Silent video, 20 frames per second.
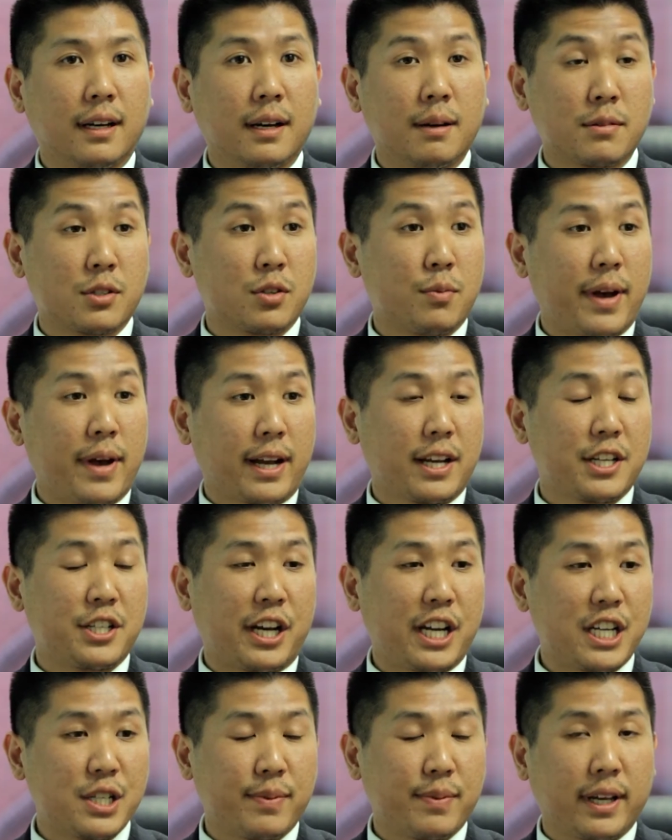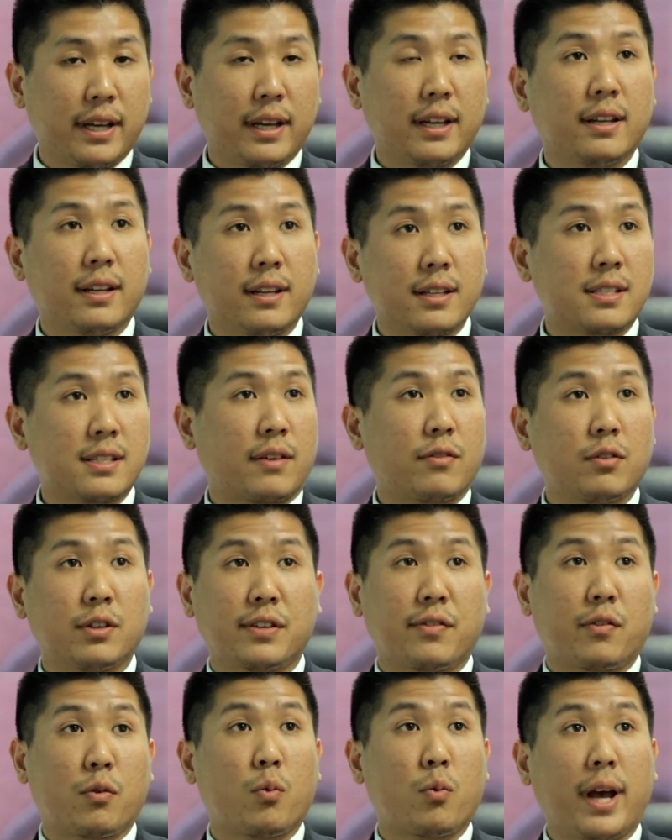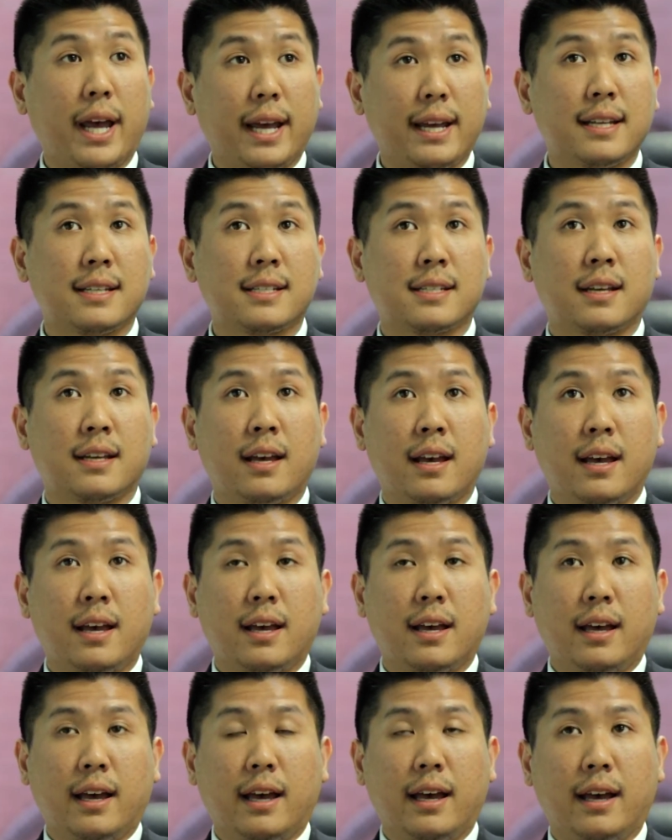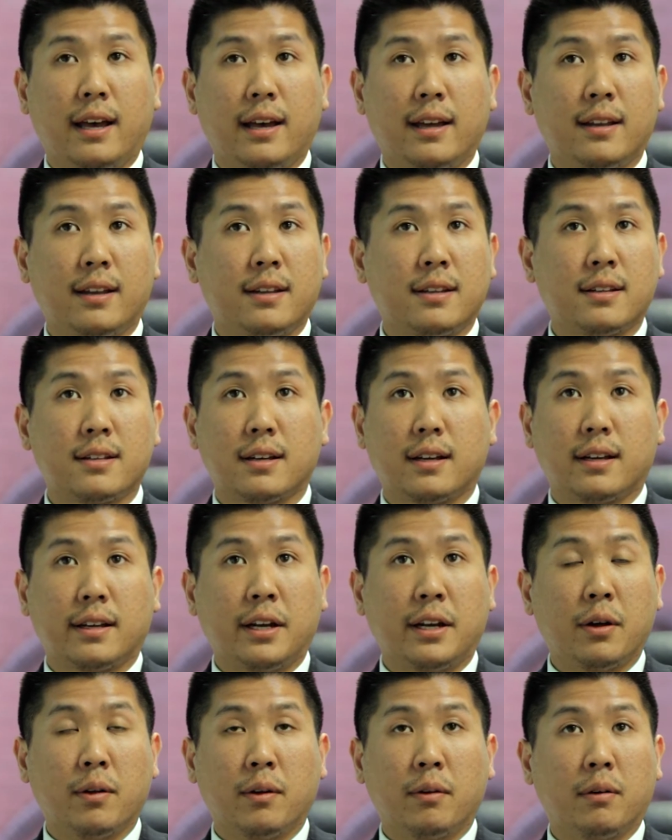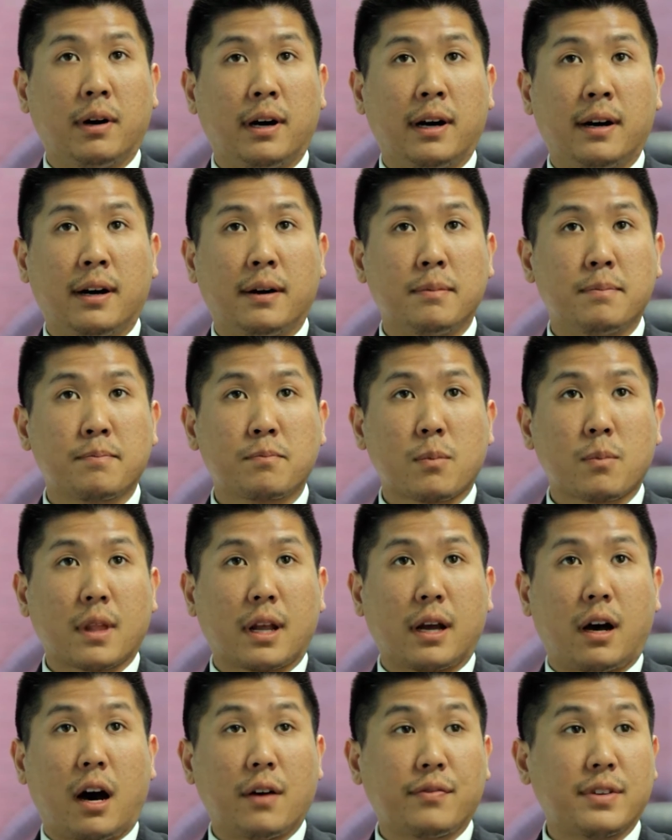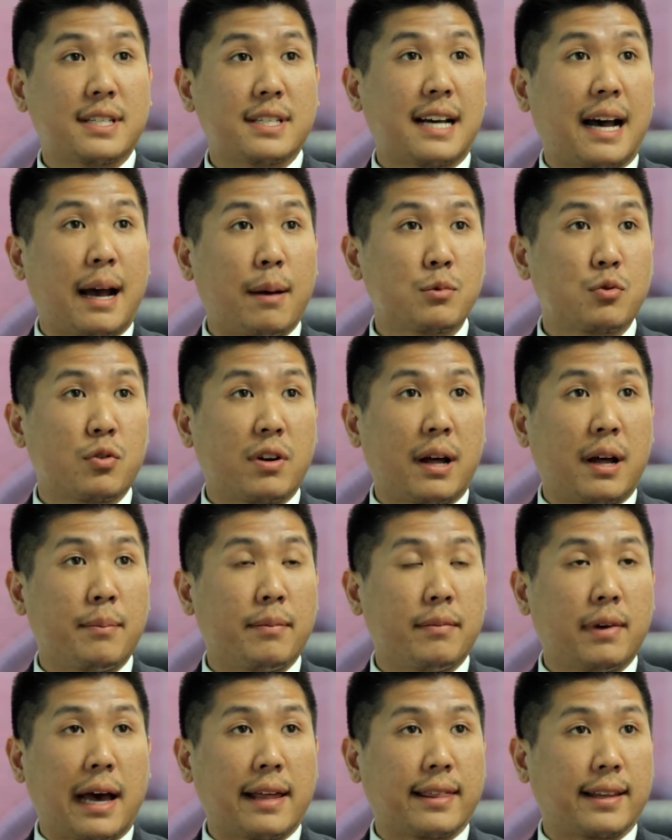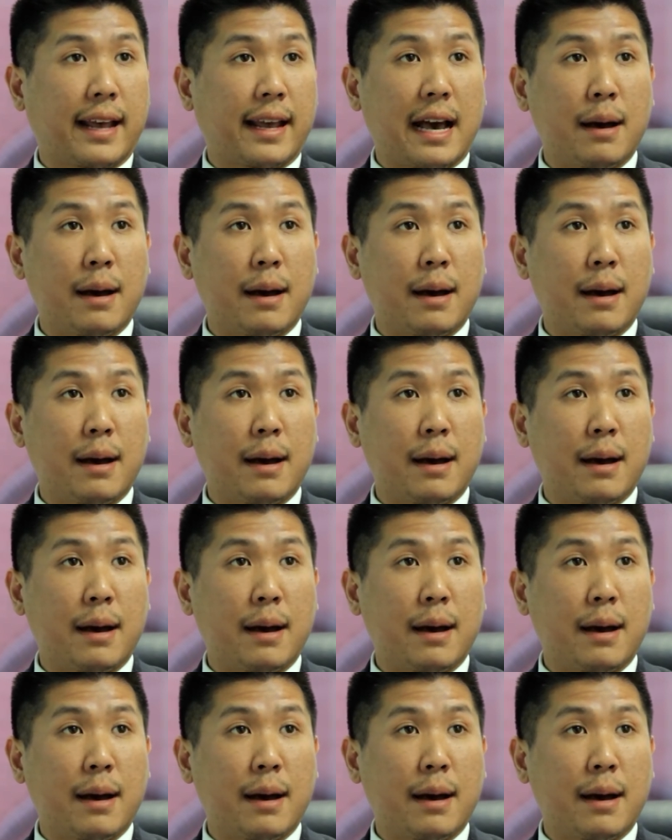Um, so Mecca changed me in, in several different ways. And, you know, um, oftentimes when I'm at the